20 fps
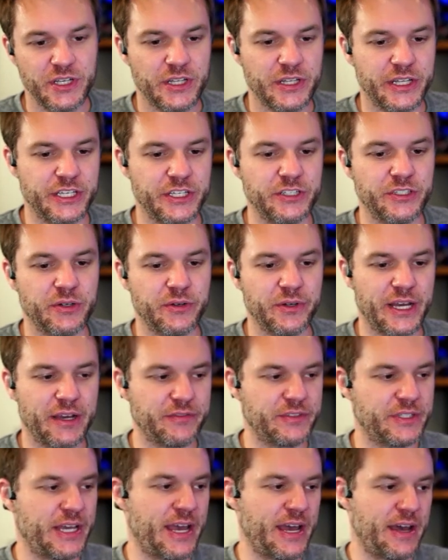Like you don't
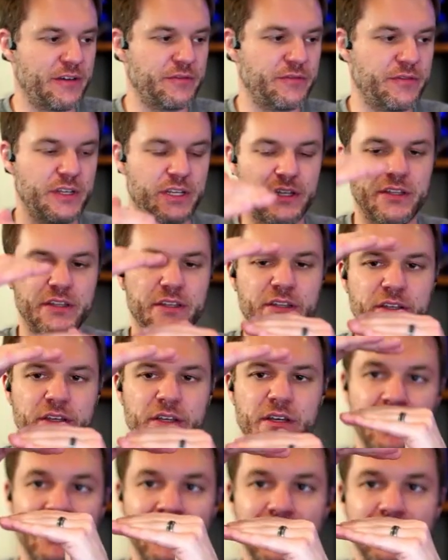have to have
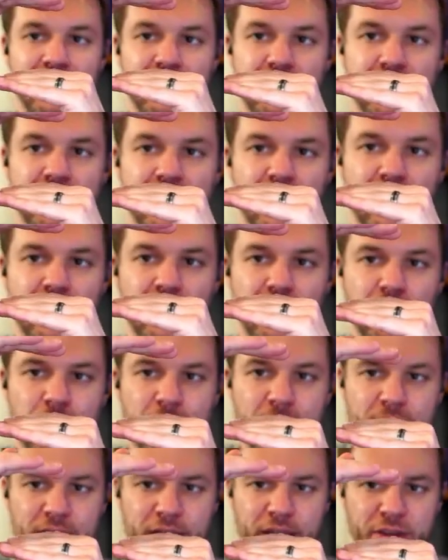the lids
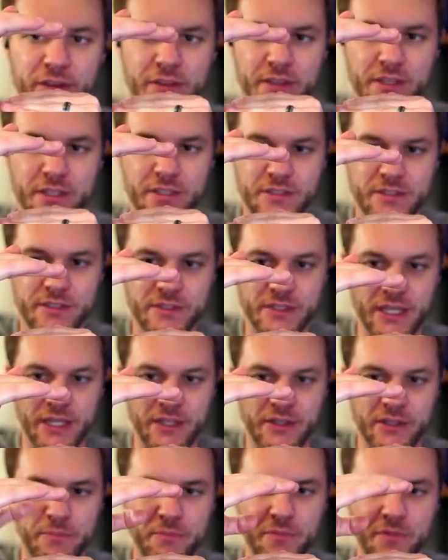going like this
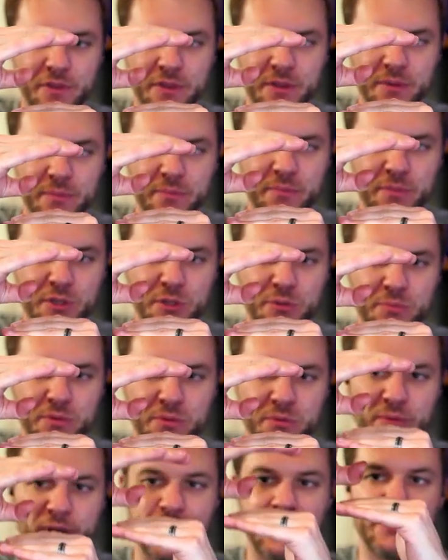and the
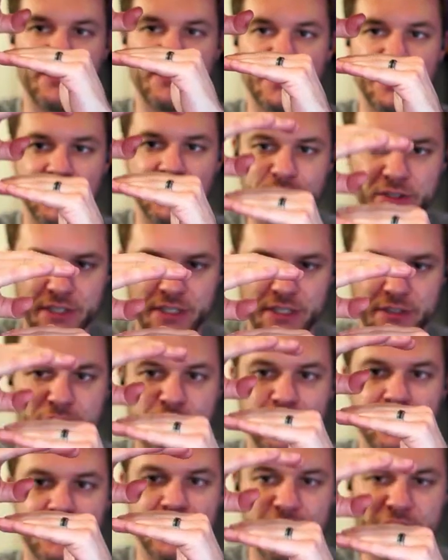pupil right in the center, and it
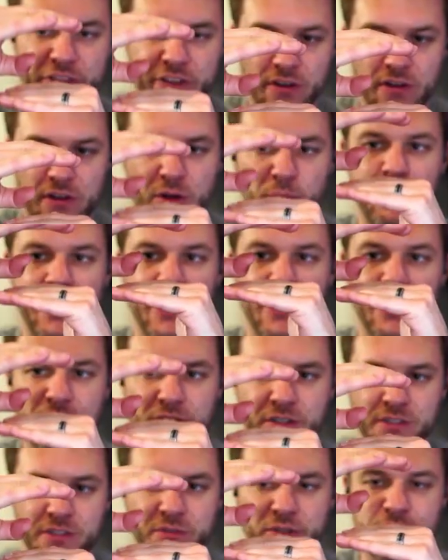feels like they're all
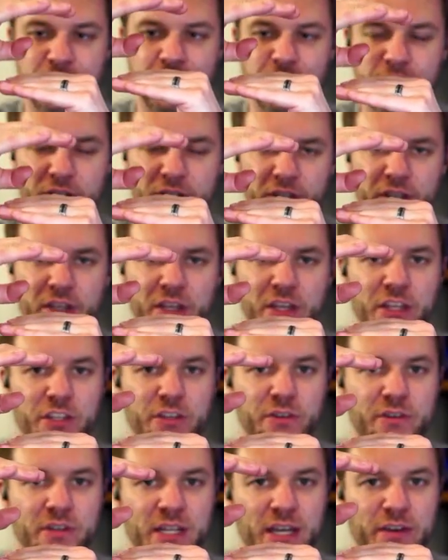parented to each other.
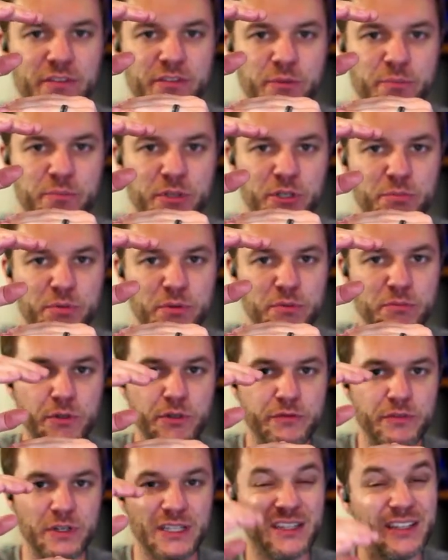You can have the pupil
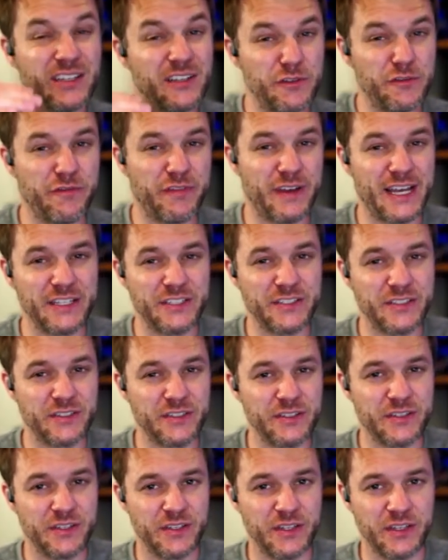move a little
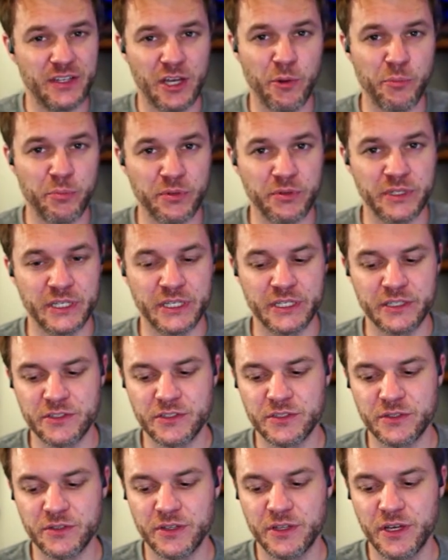faster than the upper lid, and
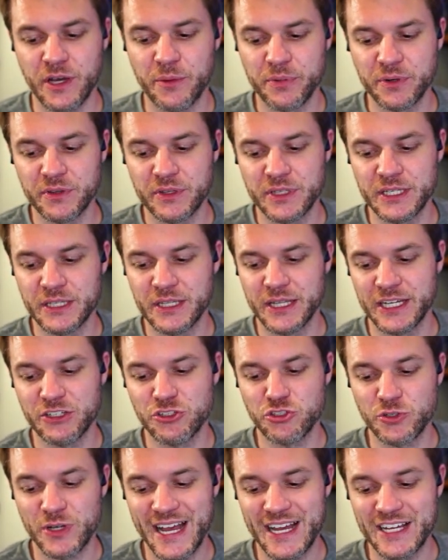so the upper lid like
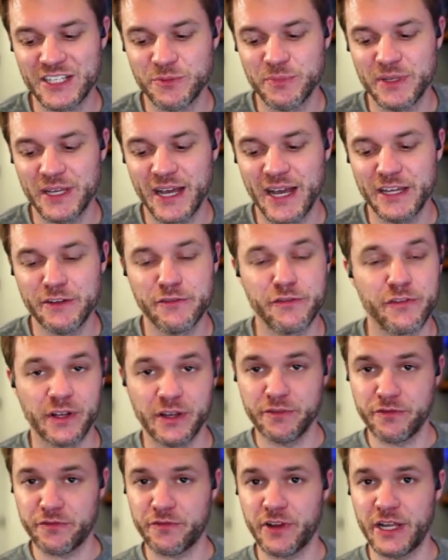drags behind for
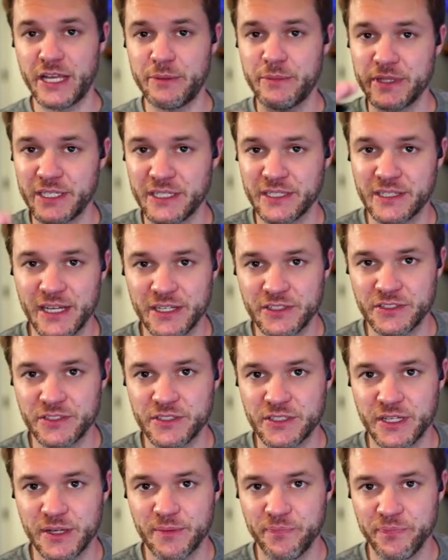a frame and then
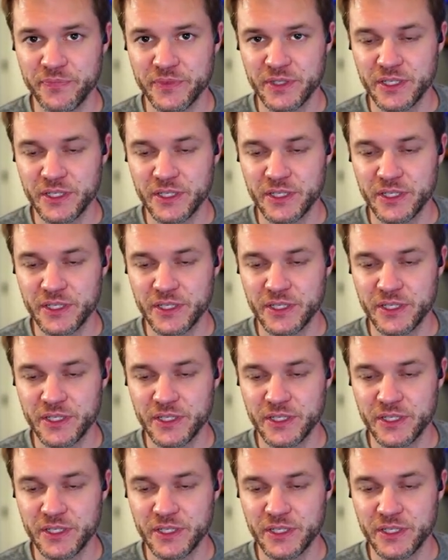catches up.